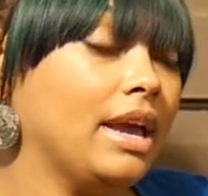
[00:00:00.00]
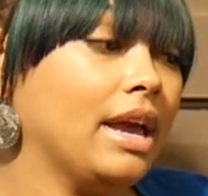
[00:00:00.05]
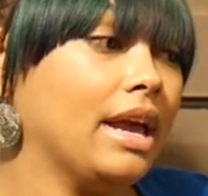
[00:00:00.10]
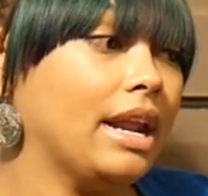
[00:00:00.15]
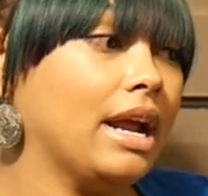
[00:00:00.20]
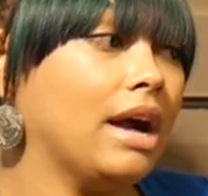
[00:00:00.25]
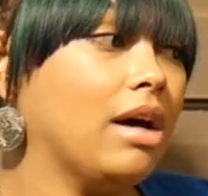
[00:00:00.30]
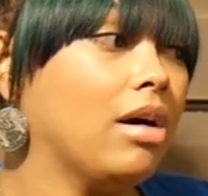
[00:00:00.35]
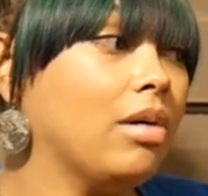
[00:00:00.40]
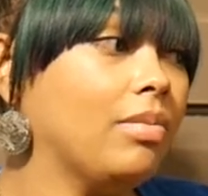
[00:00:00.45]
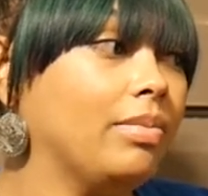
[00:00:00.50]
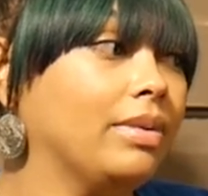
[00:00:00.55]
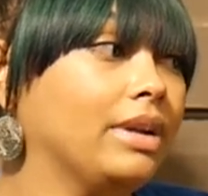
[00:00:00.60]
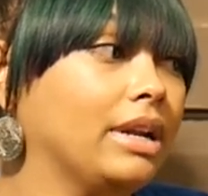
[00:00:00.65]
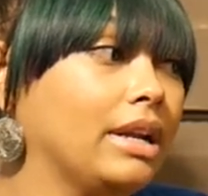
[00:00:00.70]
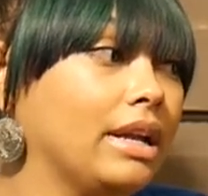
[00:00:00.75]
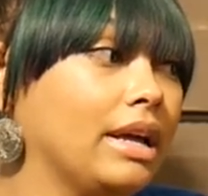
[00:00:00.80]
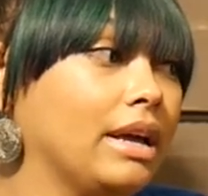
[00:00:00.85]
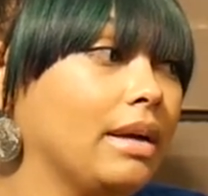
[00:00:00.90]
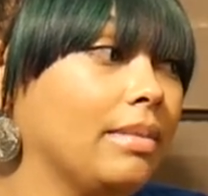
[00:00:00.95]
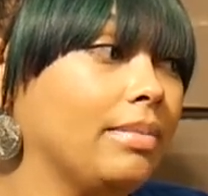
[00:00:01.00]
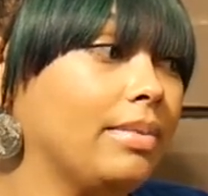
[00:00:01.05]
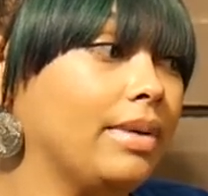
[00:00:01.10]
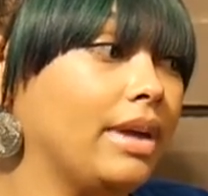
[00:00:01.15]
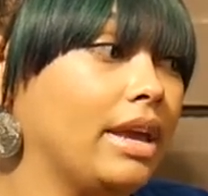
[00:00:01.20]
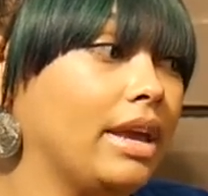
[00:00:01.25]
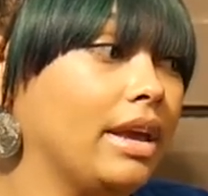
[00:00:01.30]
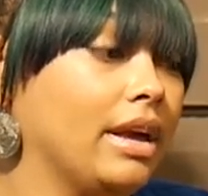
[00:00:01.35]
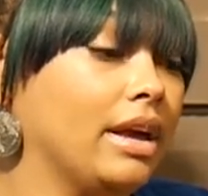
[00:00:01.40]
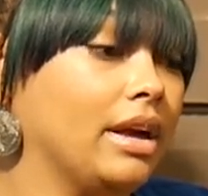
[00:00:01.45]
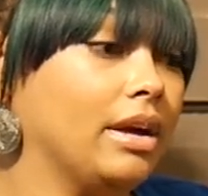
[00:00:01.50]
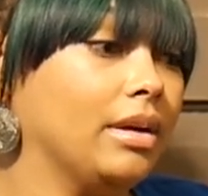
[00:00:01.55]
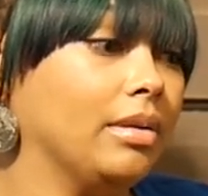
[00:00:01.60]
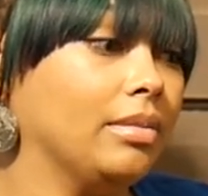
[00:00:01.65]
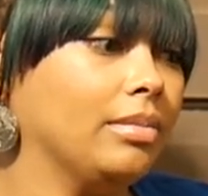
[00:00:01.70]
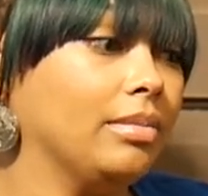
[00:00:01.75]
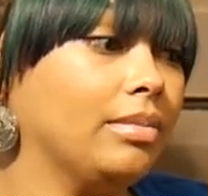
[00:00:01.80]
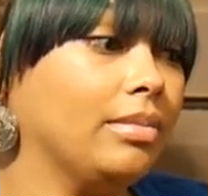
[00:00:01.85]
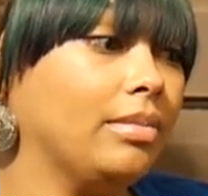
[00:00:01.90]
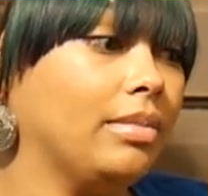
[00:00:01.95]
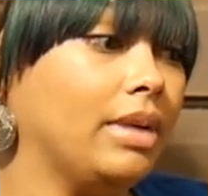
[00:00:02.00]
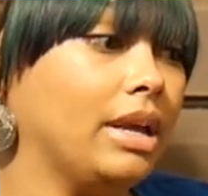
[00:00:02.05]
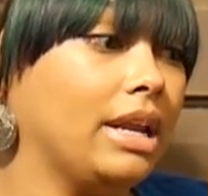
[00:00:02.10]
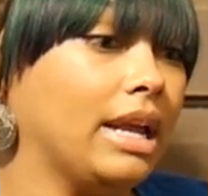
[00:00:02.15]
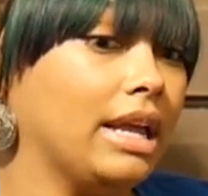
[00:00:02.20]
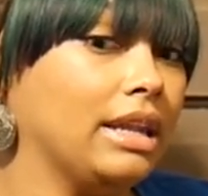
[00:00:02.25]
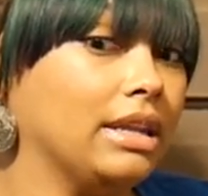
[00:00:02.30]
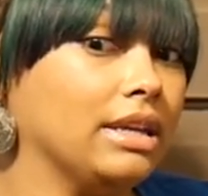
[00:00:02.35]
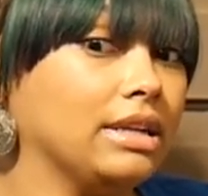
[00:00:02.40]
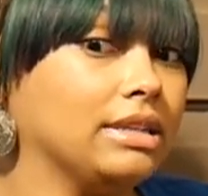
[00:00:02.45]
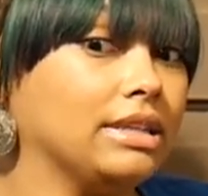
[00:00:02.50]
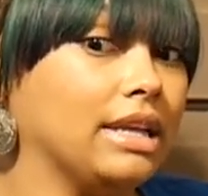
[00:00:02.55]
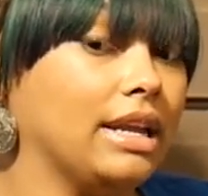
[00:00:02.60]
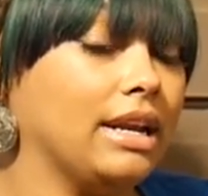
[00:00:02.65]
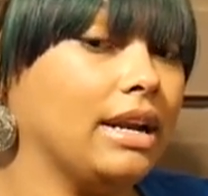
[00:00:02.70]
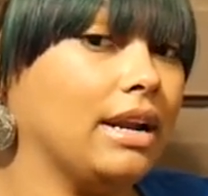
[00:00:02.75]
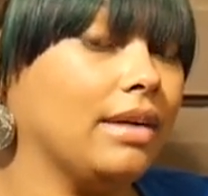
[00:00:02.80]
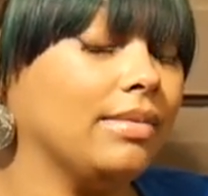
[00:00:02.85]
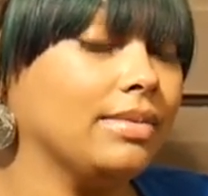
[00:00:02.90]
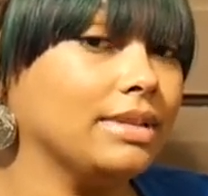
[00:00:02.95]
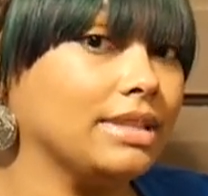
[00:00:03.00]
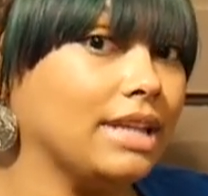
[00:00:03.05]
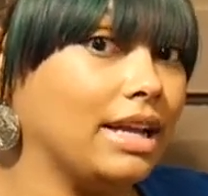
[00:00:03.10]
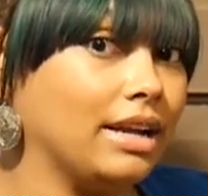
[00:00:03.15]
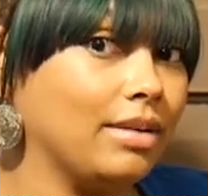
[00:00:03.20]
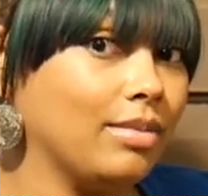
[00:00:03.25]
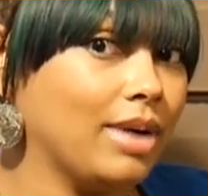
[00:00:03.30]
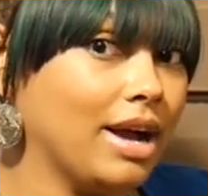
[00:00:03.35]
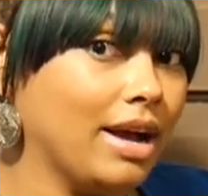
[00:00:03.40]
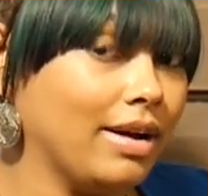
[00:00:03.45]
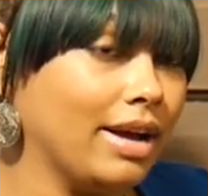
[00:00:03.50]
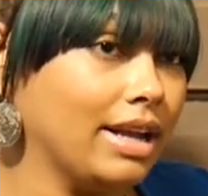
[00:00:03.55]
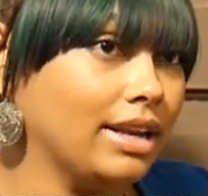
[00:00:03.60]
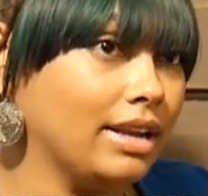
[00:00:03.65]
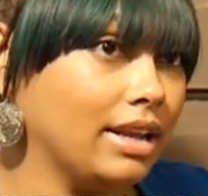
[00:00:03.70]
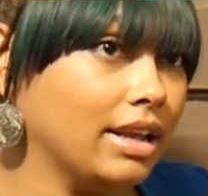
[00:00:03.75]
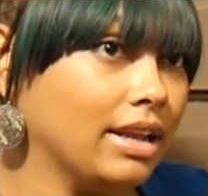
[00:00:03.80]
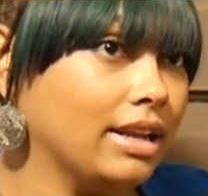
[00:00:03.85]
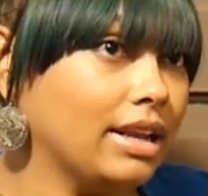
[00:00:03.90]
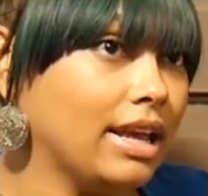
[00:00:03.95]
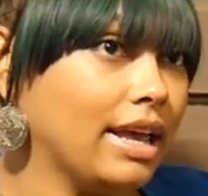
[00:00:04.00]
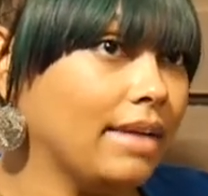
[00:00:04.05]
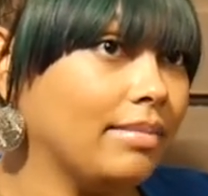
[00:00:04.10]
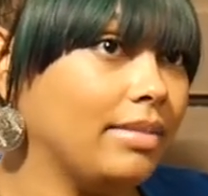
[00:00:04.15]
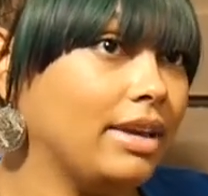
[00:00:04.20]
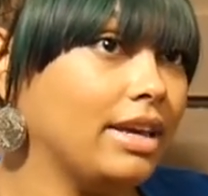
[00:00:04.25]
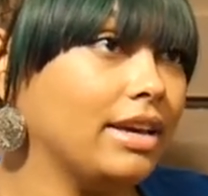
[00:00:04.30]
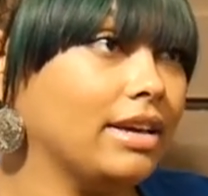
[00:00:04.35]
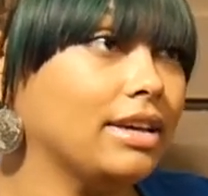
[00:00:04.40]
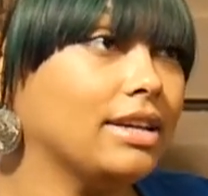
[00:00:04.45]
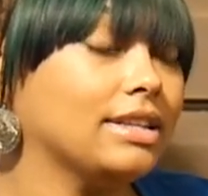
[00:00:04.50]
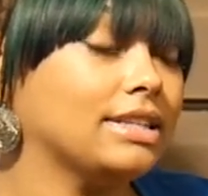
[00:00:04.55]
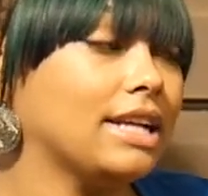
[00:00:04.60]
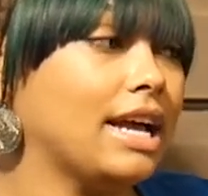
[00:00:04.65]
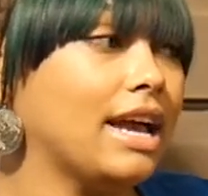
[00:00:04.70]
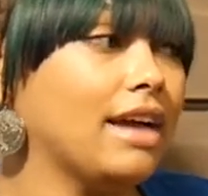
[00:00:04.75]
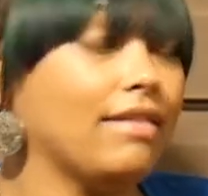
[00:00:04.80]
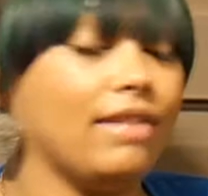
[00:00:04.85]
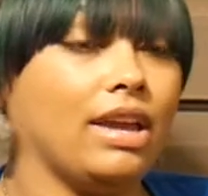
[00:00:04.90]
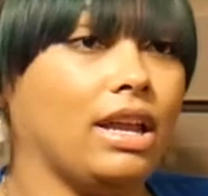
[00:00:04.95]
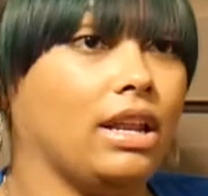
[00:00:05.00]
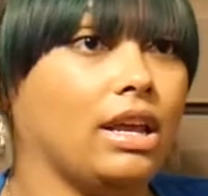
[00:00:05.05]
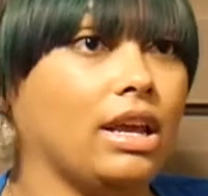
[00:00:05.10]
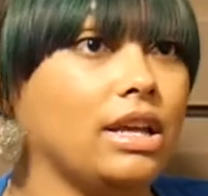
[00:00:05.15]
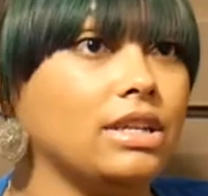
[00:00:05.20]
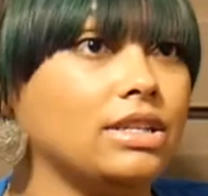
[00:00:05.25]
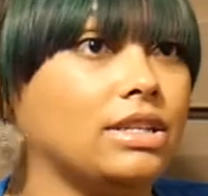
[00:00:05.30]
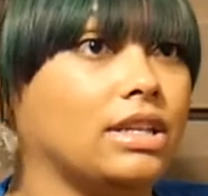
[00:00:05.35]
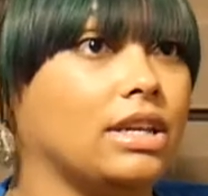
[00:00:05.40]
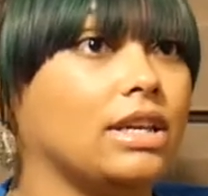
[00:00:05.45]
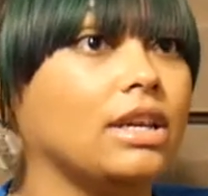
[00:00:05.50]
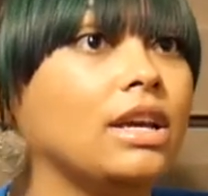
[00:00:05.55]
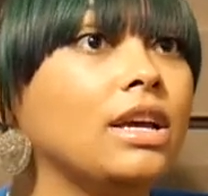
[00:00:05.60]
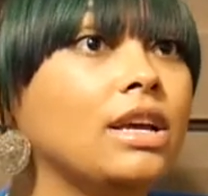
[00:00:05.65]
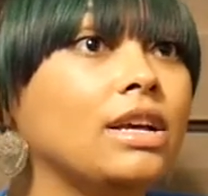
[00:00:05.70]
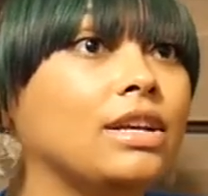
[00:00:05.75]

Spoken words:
and I opened it up and I looked at it, I was like, wow, I did that, because I have ADHD.